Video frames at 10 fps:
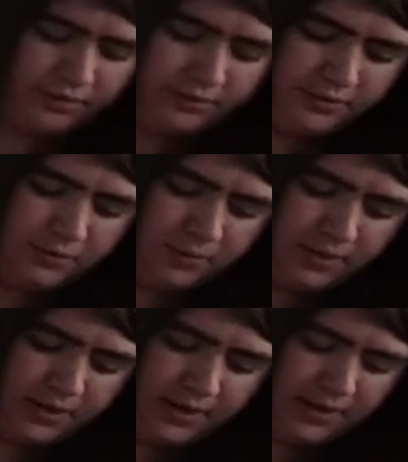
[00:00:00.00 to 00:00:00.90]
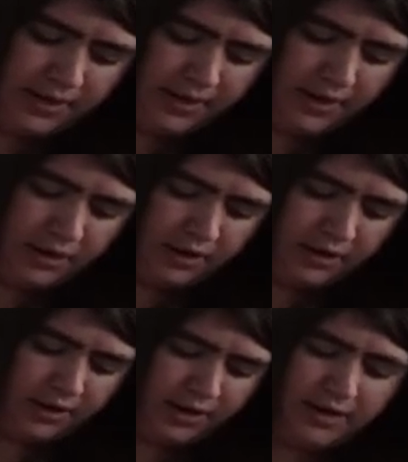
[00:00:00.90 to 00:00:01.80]
So 1 and 8
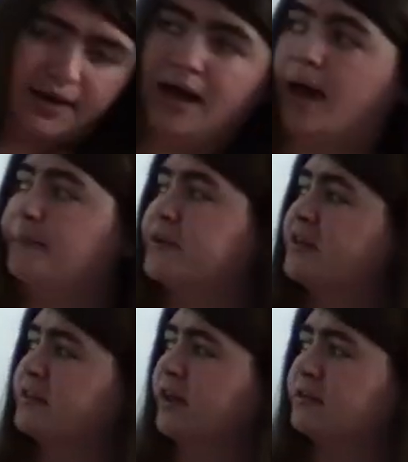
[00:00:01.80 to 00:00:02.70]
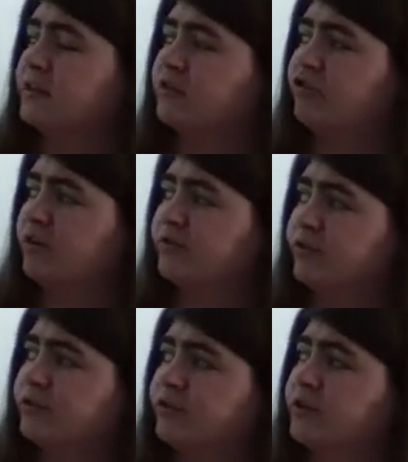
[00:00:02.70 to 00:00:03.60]
are on opposite sides of the
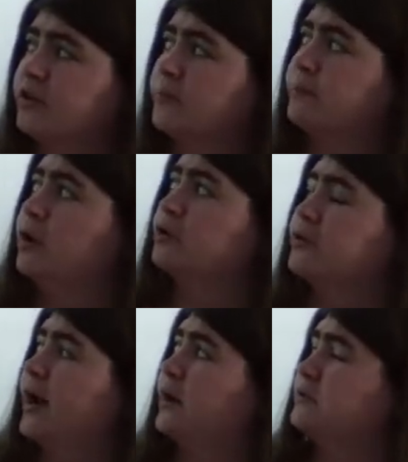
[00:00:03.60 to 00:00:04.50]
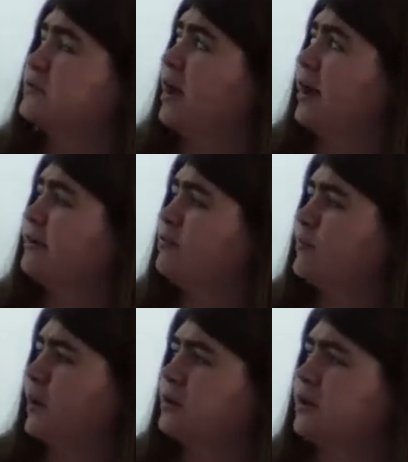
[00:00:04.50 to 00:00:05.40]
transversal, and they're both outside of the
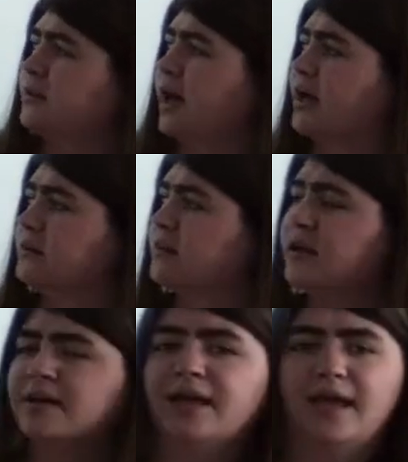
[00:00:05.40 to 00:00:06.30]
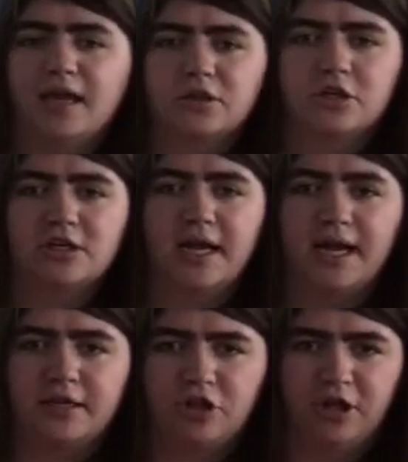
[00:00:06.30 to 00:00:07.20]
parallel lines, and they're not
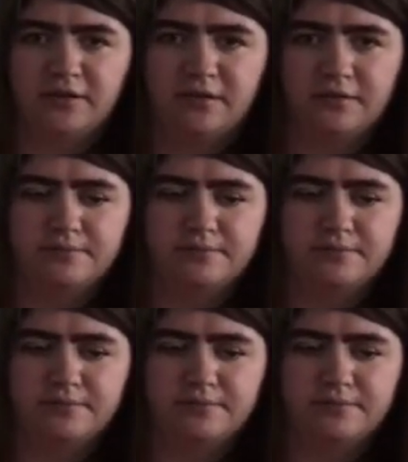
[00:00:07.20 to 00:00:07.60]
adjacent.